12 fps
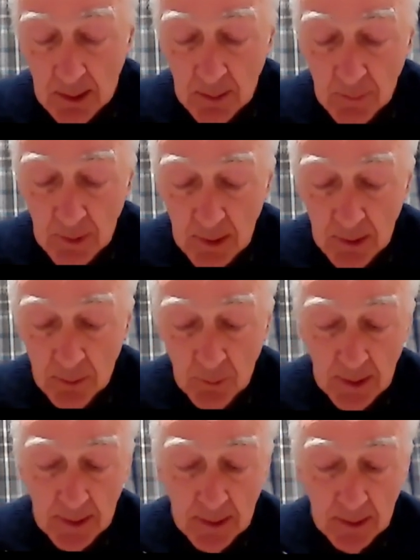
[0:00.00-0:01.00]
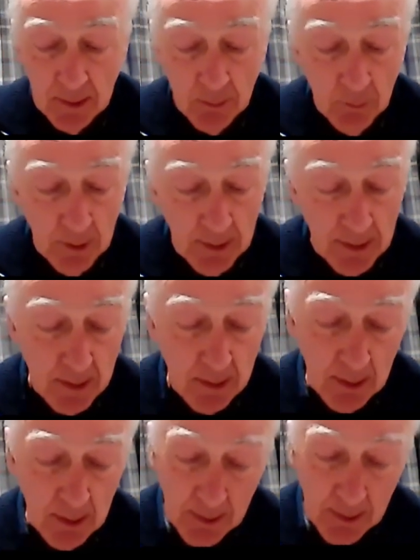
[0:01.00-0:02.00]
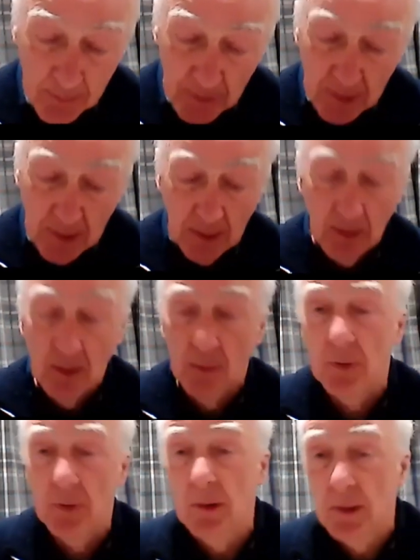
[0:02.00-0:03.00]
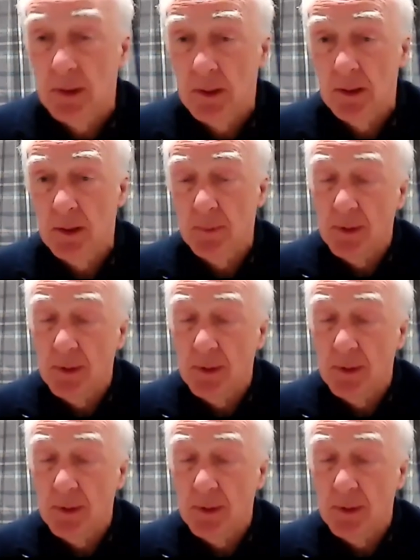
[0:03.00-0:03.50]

8 miles wide at its widest, and at this particular point, it's